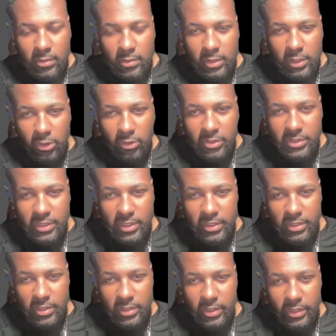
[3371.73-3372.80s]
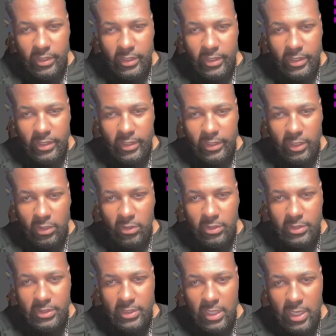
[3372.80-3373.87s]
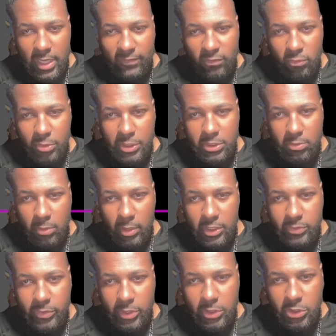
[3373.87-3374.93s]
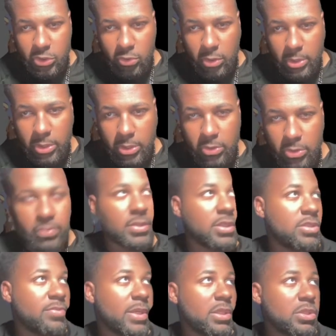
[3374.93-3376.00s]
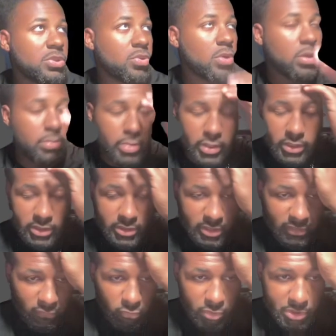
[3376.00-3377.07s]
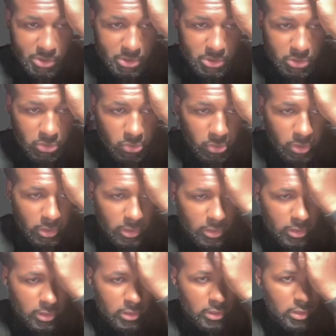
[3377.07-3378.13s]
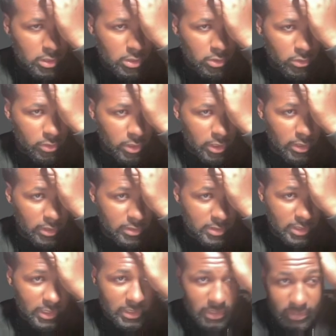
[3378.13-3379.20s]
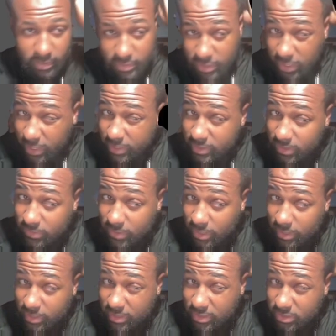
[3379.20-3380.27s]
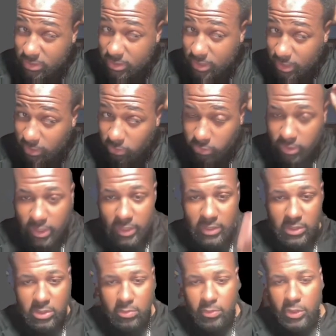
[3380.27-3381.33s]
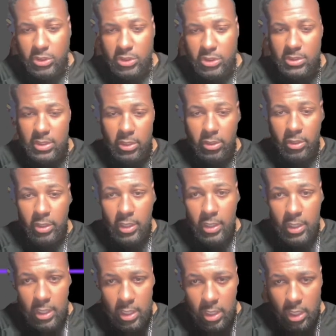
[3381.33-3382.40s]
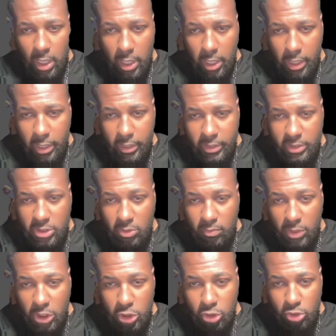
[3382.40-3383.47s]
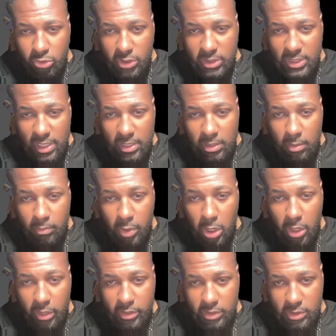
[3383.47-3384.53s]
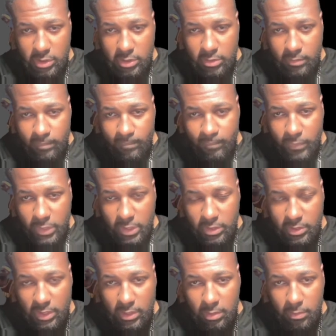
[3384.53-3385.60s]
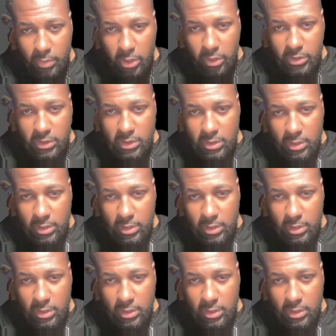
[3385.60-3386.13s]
Garrett said Garrett does not have a reason why he's picking Detroit, though. He's picking Detroit, but he doesn't have a reason to do it. Okay, so at the same time that does get a little kind of suspicious there. Demetrios is taking the Bucks. He's taking the Bucks,